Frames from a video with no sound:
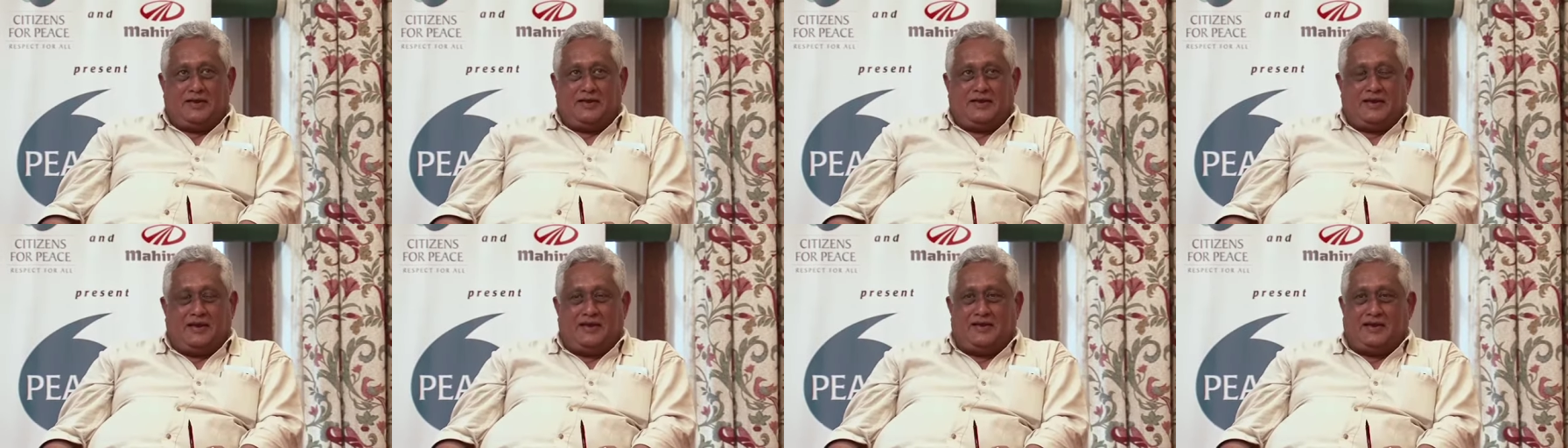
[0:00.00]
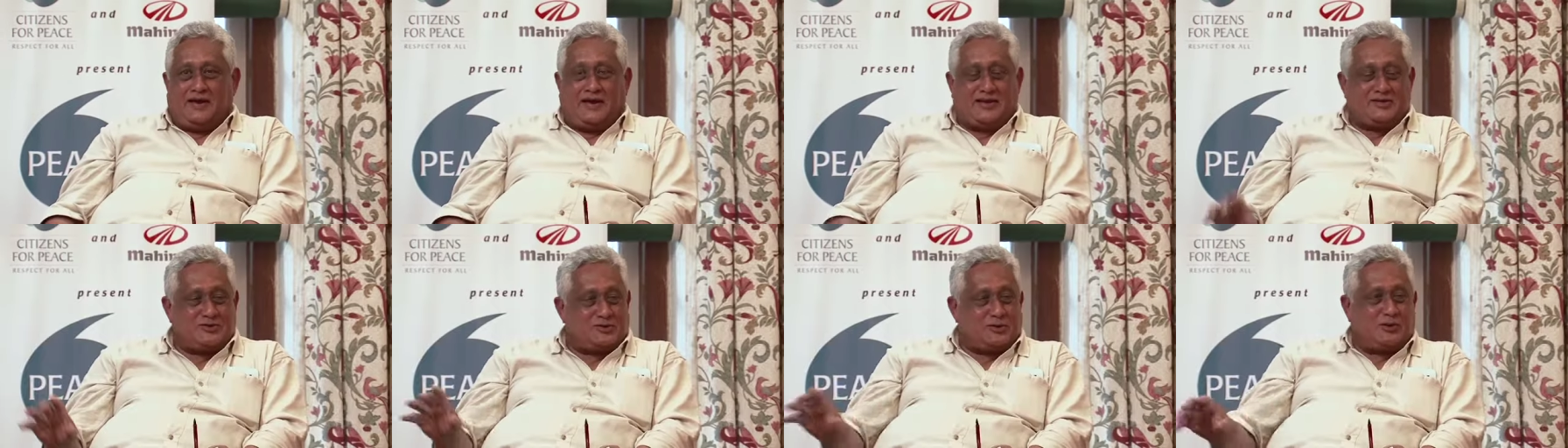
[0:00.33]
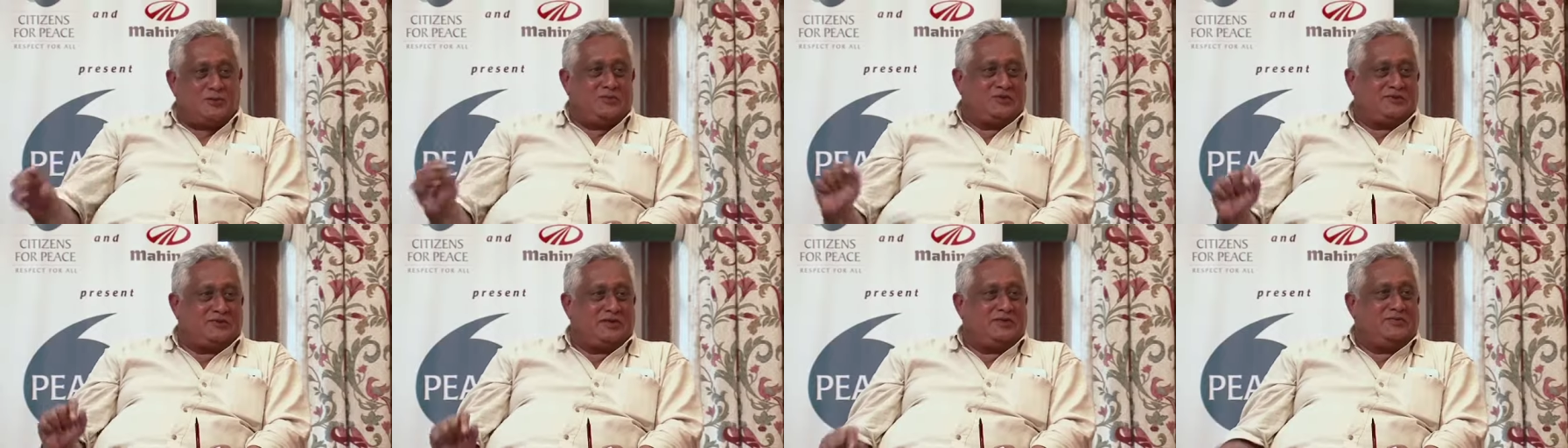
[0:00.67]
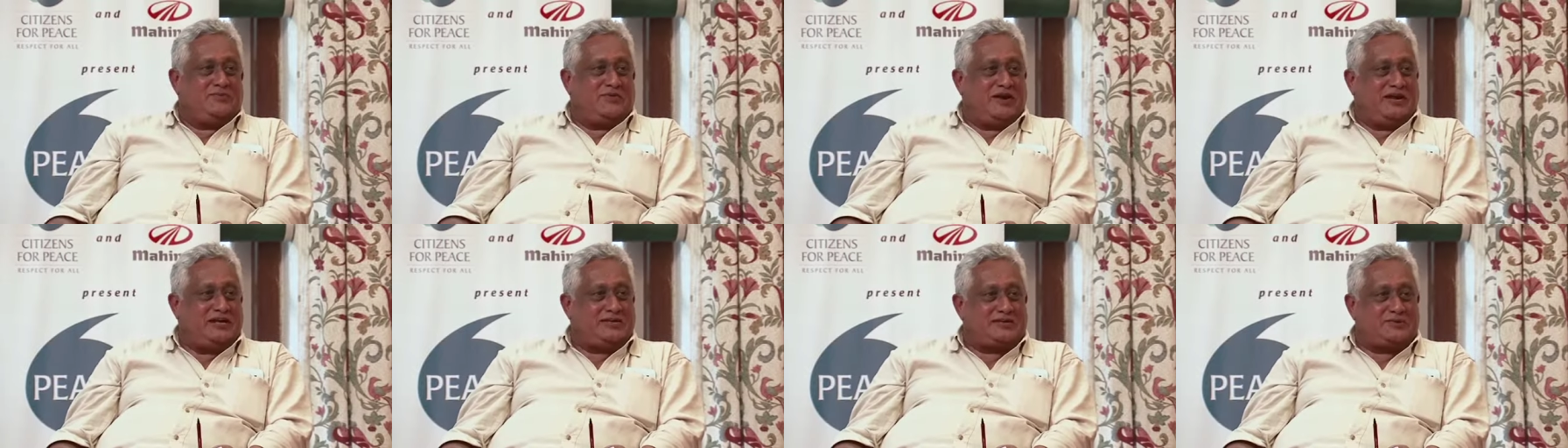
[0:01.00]
And Harsh always
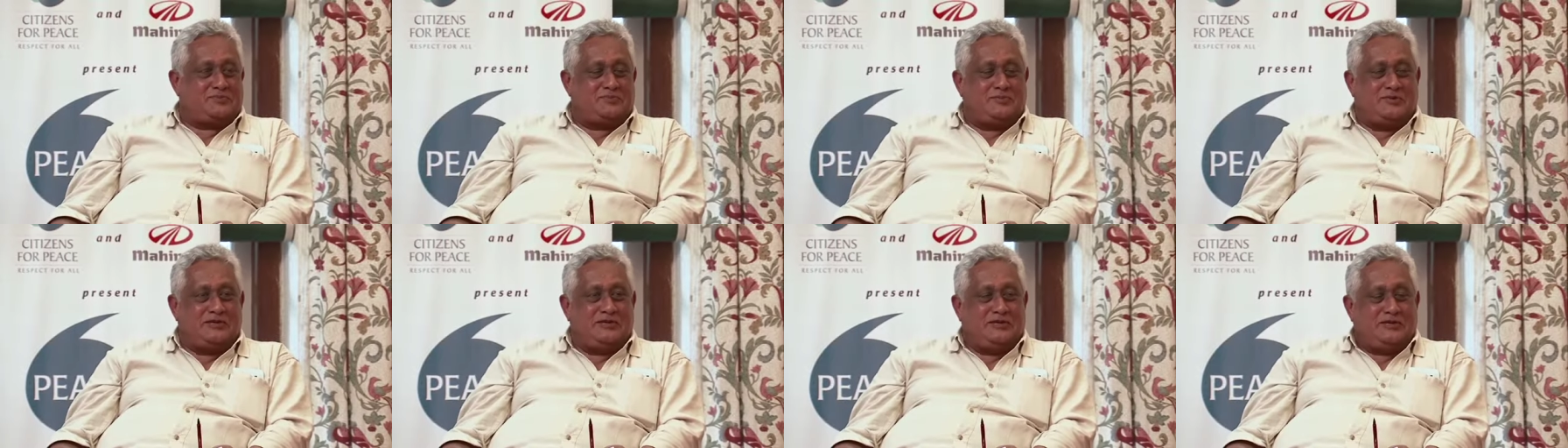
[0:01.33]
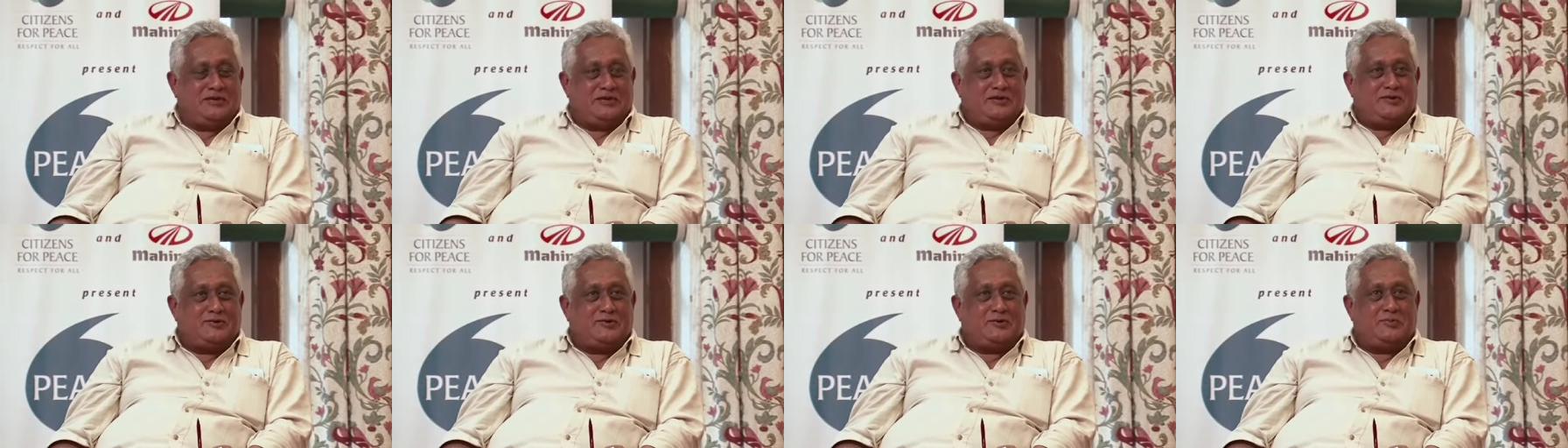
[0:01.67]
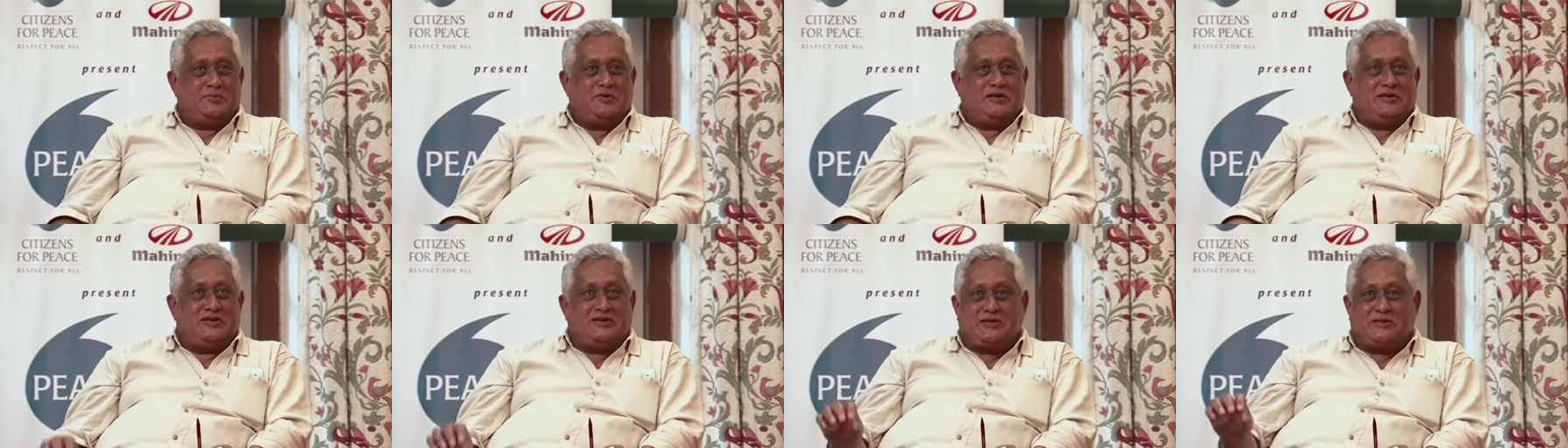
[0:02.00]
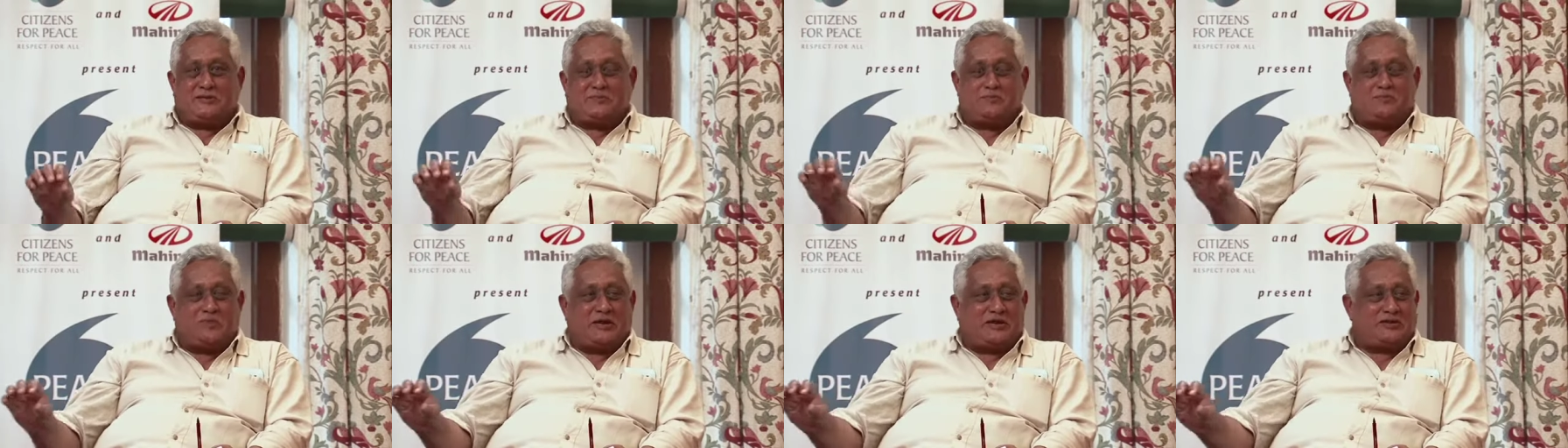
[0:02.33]
invites me to be
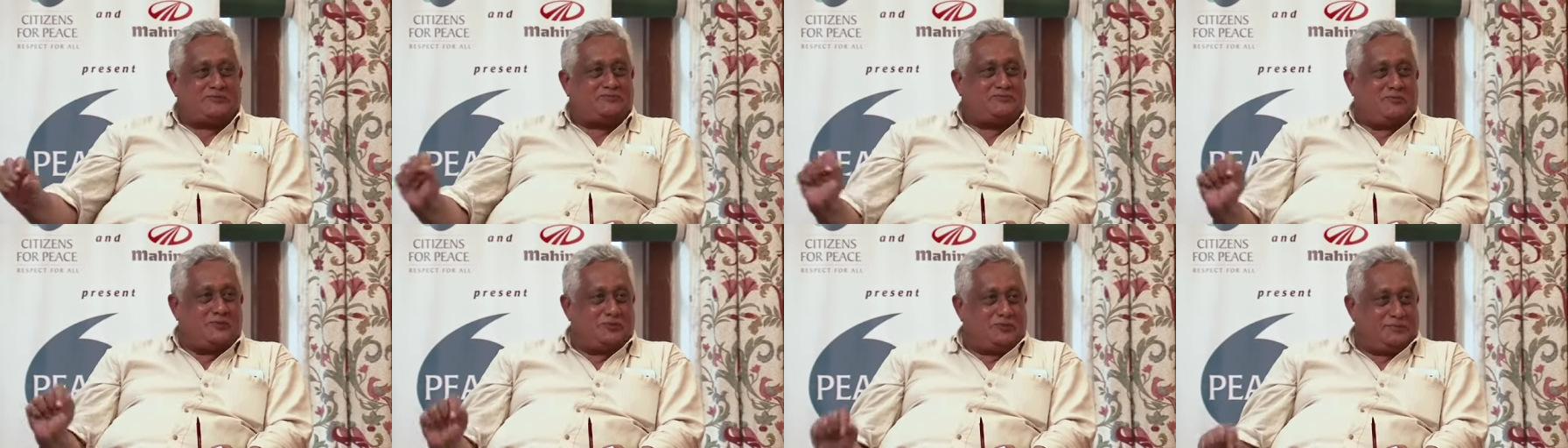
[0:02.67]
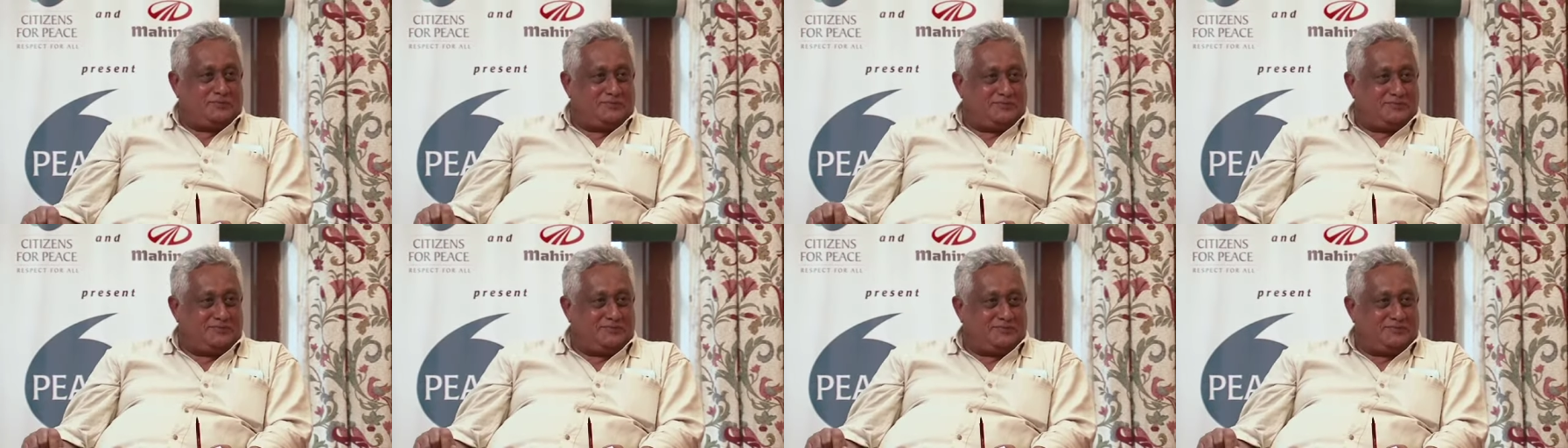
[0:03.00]
respectful.